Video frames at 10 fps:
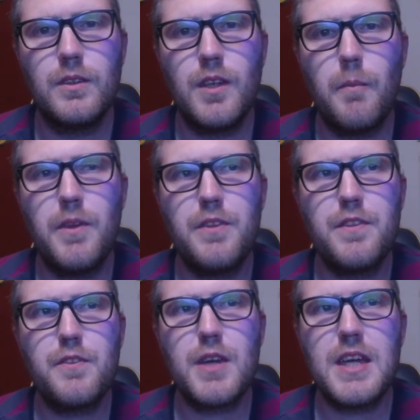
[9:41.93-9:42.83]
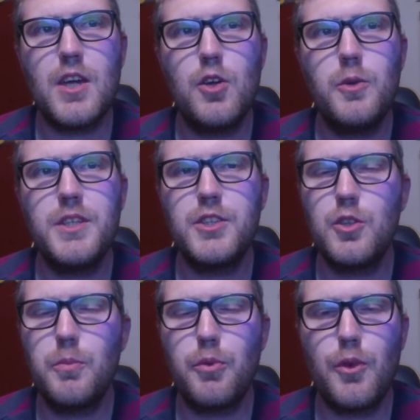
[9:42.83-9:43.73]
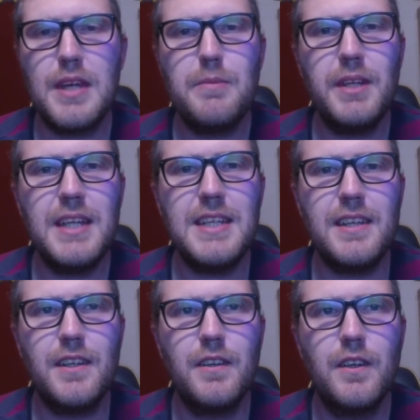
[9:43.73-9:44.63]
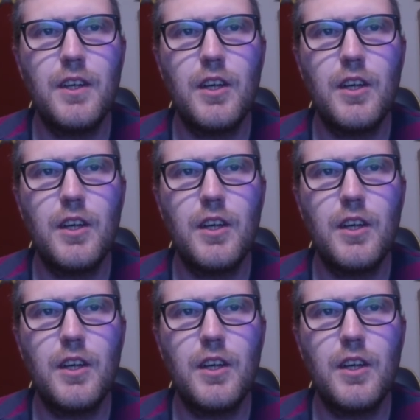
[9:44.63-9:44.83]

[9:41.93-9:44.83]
Number 3. Who is Supreme Leader